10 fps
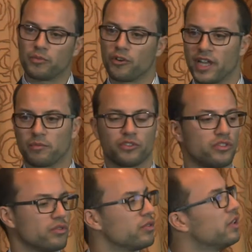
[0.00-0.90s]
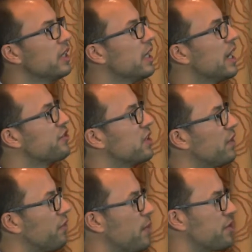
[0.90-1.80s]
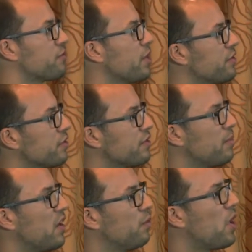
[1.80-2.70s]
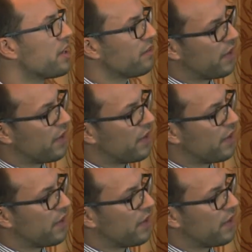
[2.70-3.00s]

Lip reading: you're able to achieve information ratios above 1. In